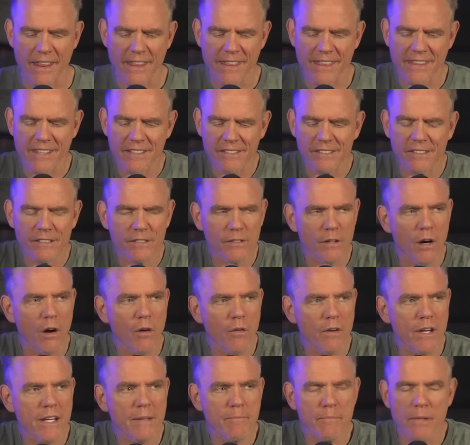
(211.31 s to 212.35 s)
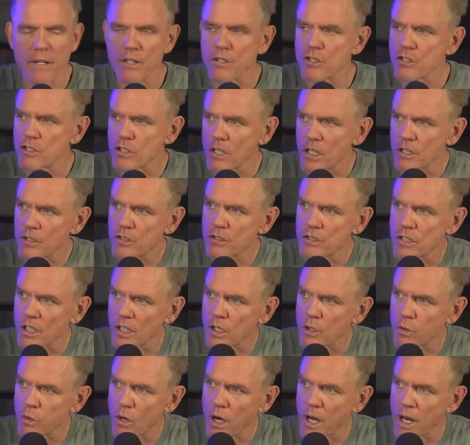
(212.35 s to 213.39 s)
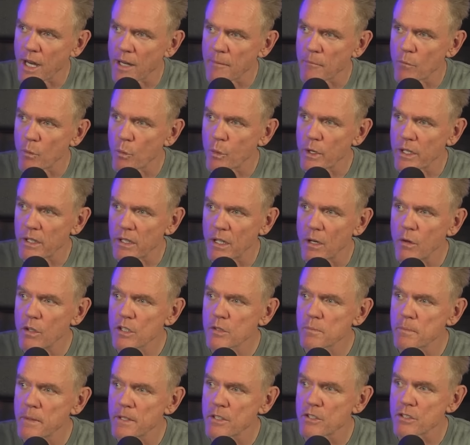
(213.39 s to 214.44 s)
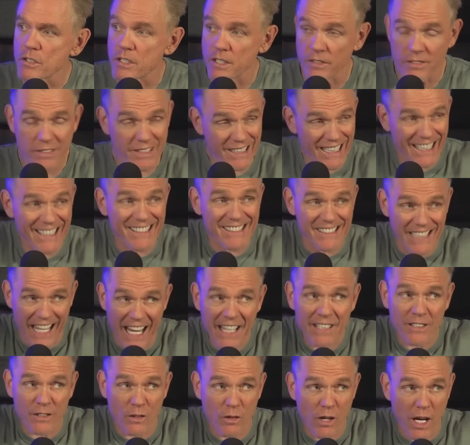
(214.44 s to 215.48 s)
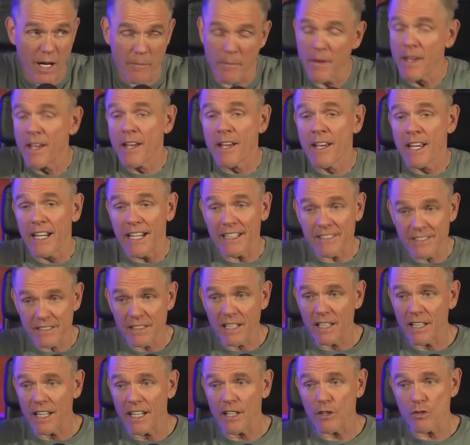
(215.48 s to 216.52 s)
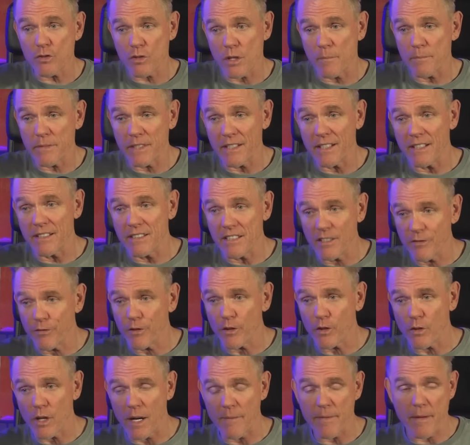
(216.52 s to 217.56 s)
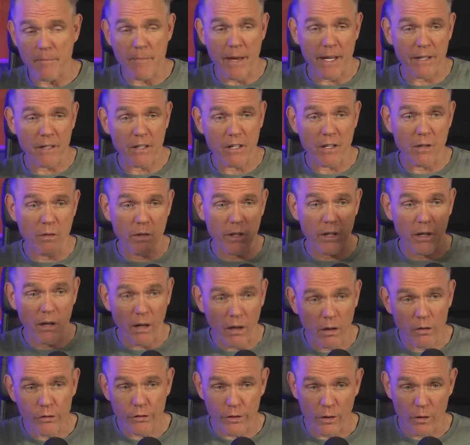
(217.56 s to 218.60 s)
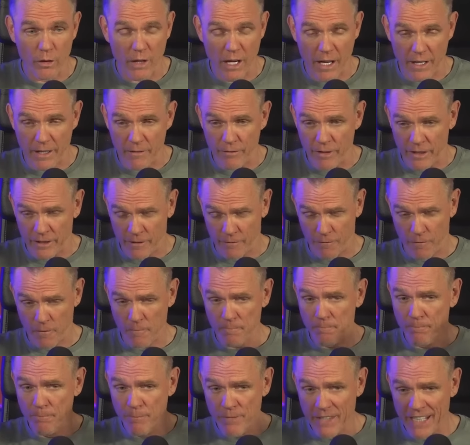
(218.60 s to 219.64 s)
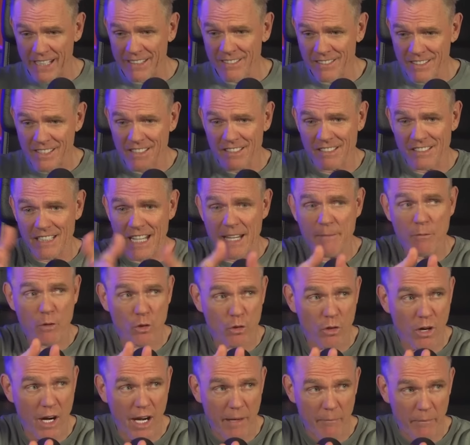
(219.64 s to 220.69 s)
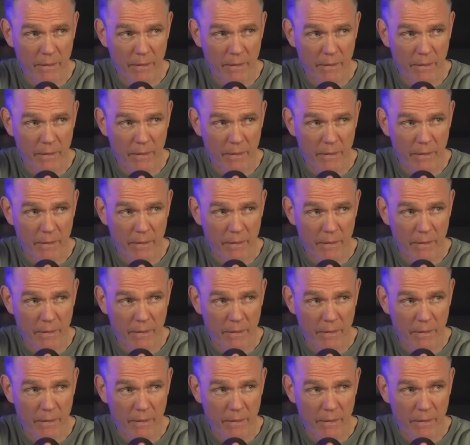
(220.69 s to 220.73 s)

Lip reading: This has already been judged a crime. We know it's been this exact crime. It's not like Trump did a different crime that Michael Cohen also got convicted. It's the same crime.